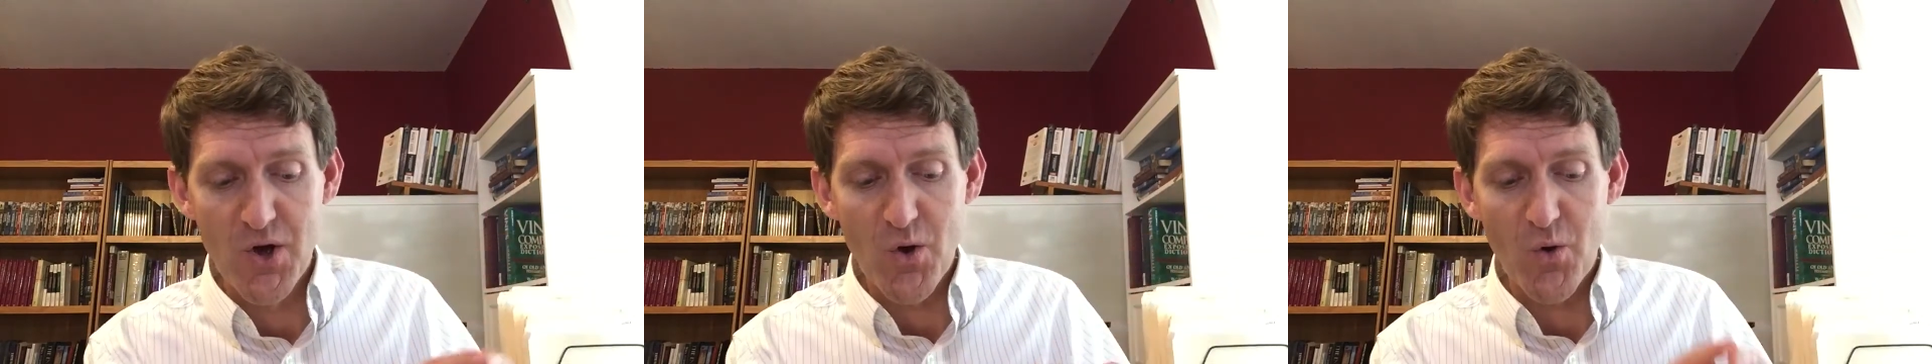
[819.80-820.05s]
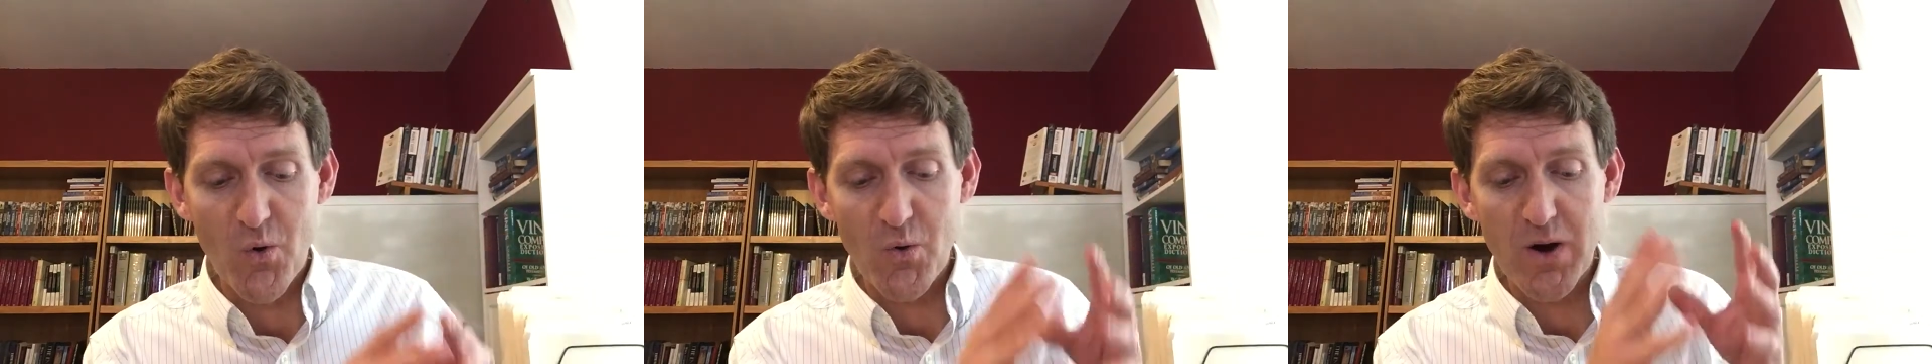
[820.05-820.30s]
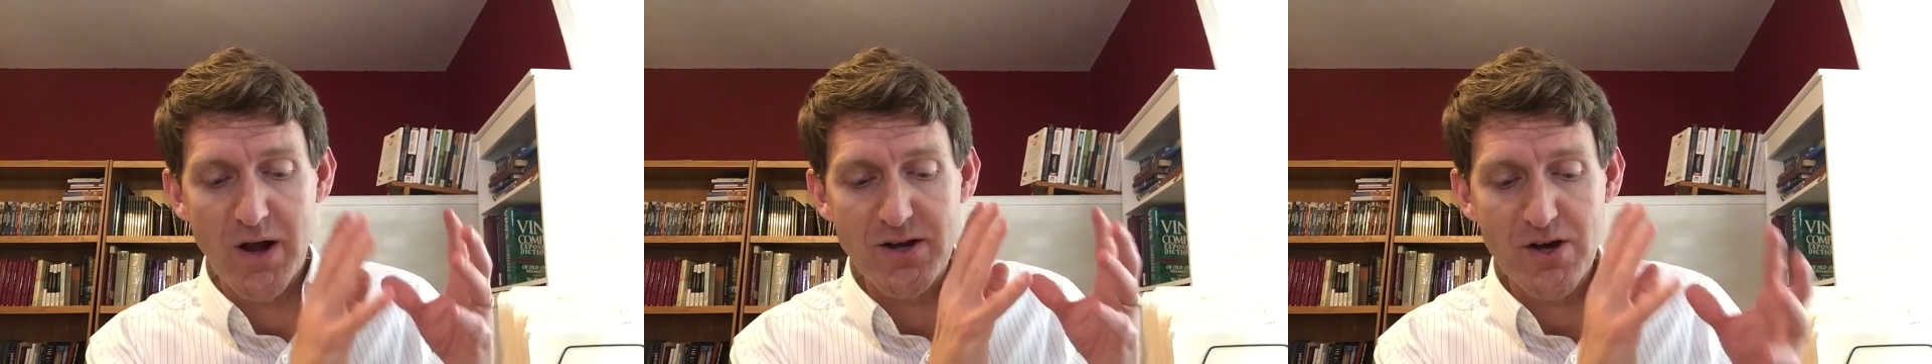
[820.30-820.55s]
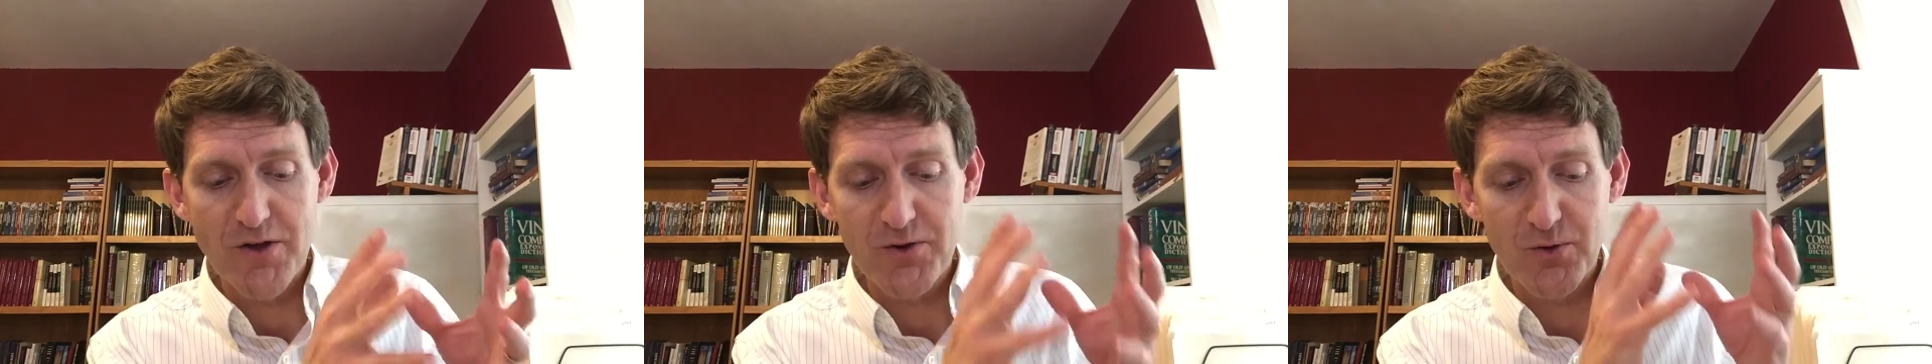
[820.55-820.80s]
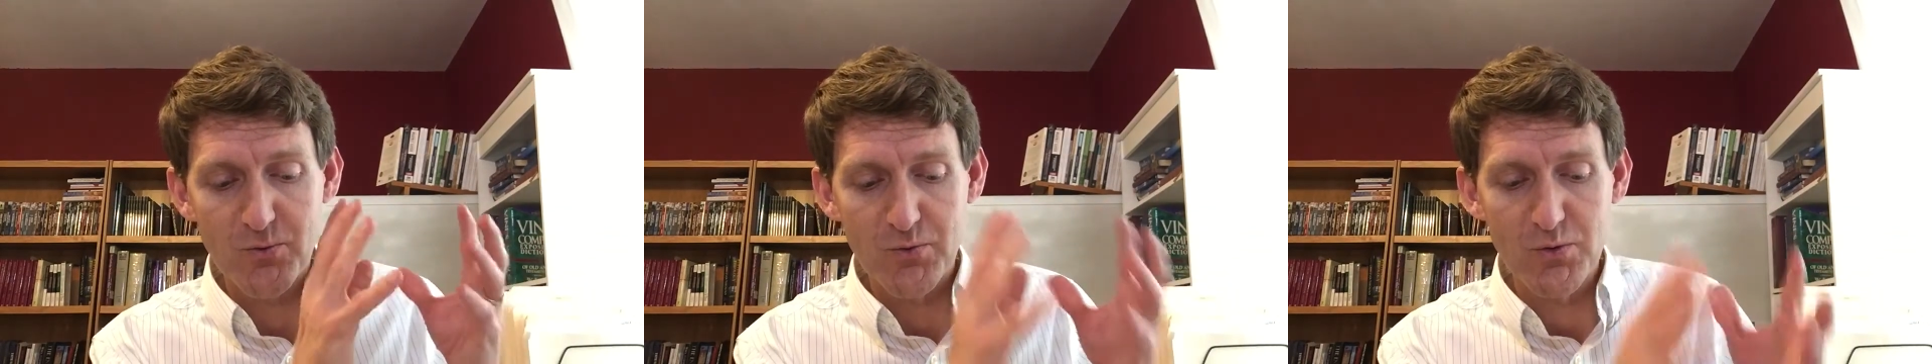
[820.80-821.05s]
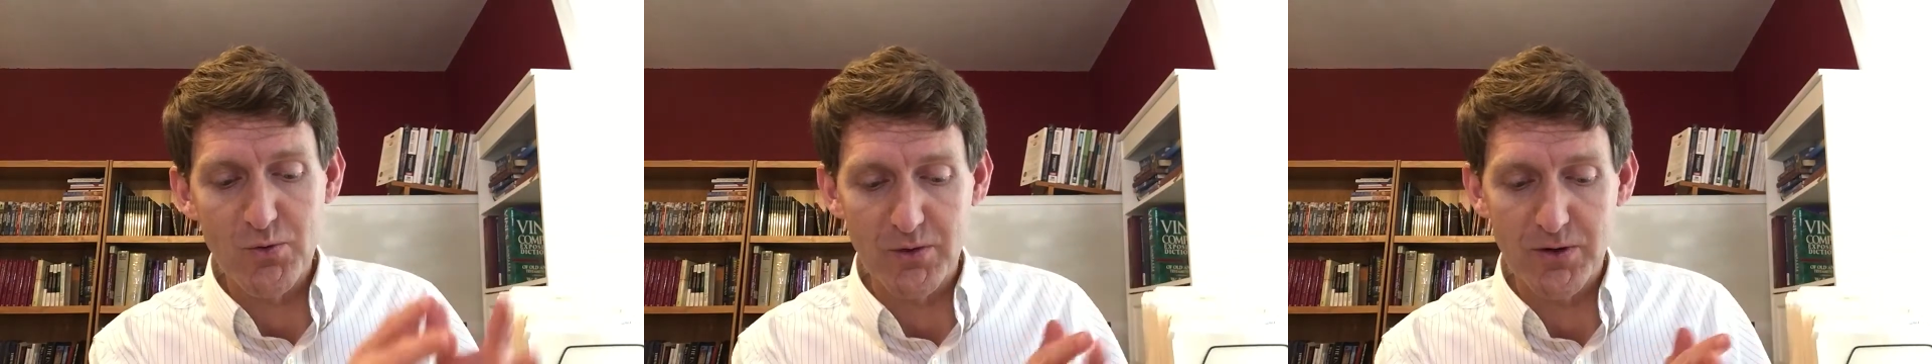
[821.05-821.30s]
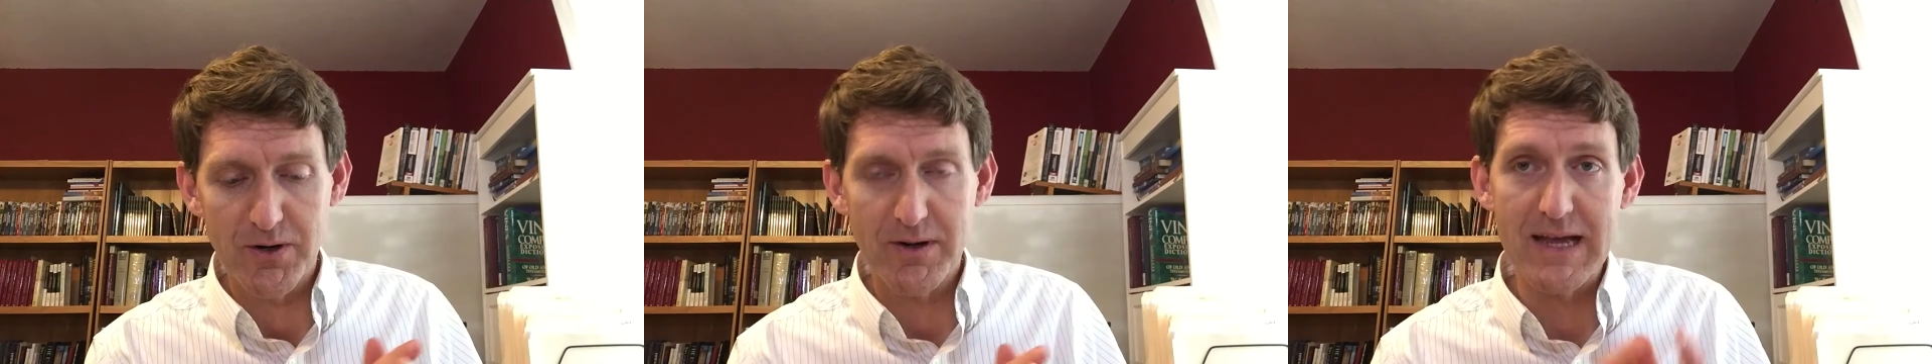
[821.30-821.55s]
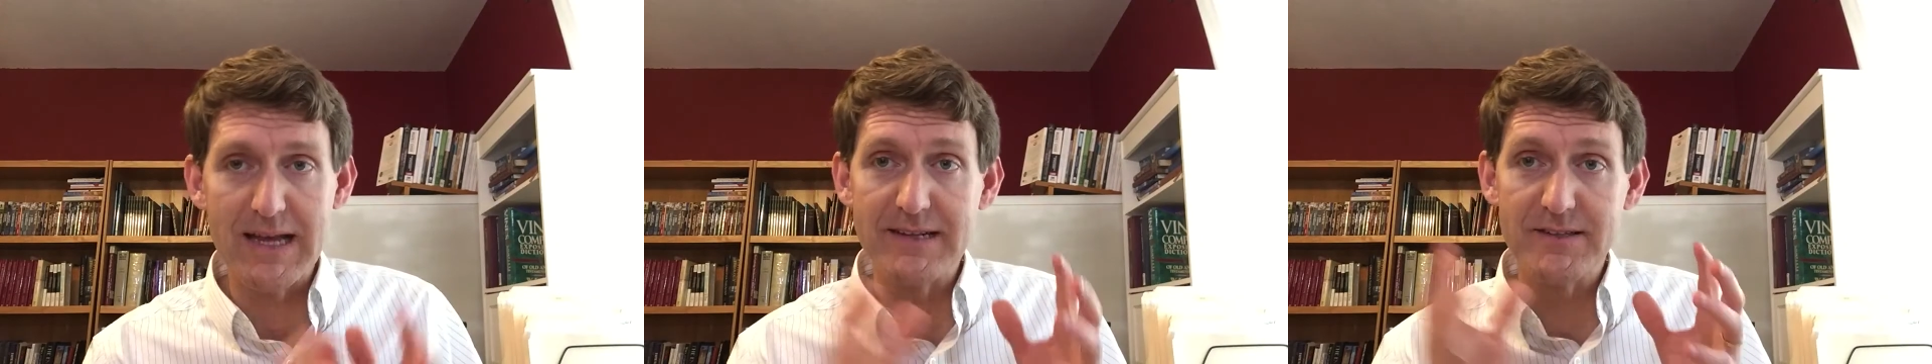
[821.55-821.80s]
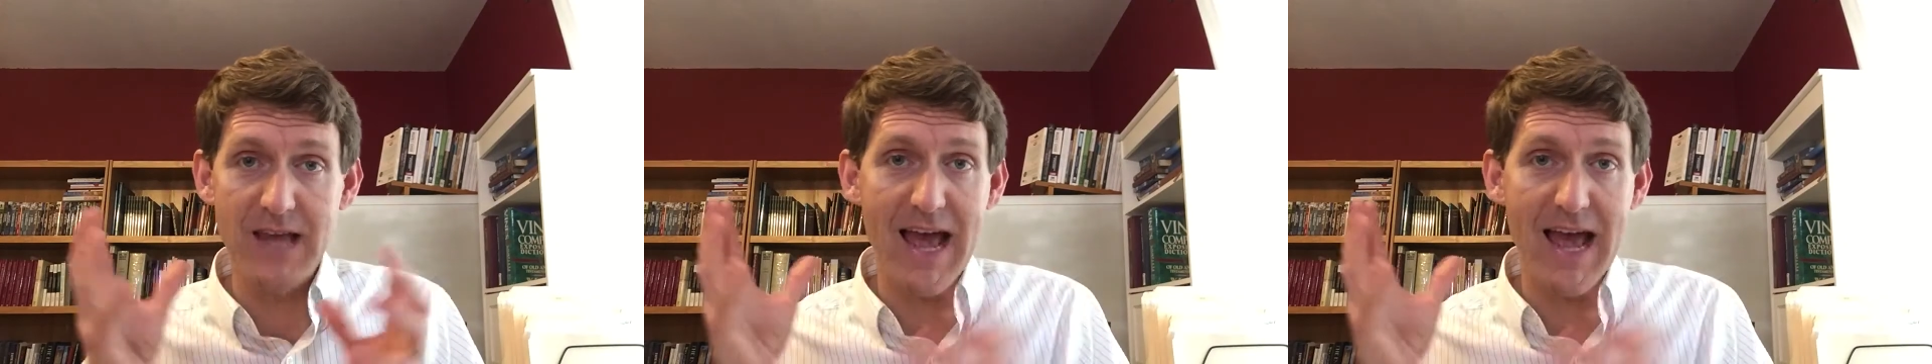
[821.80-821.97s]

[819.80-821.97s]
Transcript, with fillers: or another ruler, and it's